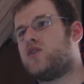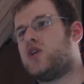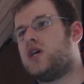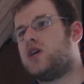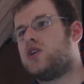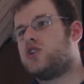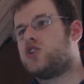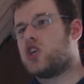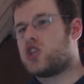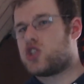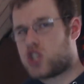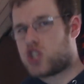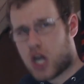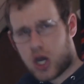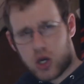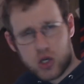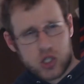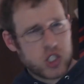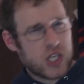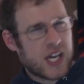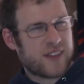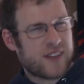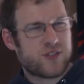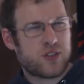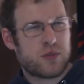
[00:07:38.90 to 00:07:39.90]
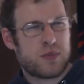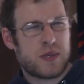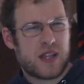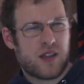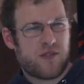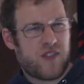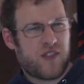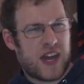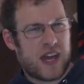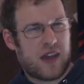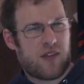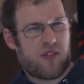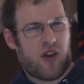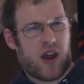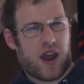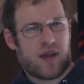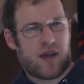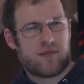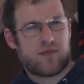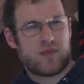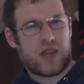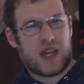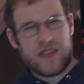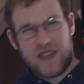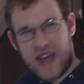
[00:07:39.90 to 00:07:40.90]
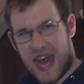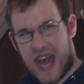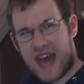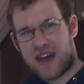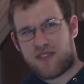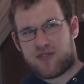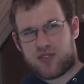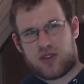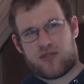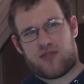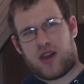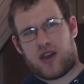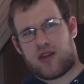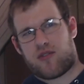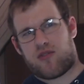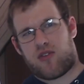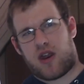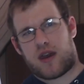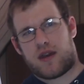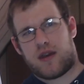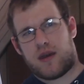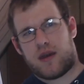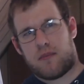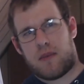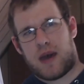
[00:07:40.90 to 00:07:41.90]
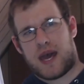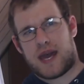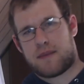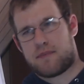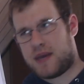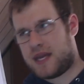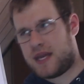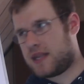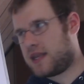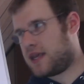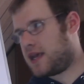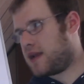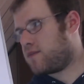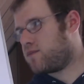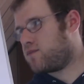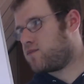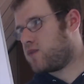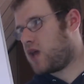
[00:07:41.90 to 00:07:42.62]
To choke, you have to be the favorite, and the heavy favorite, in my opinion.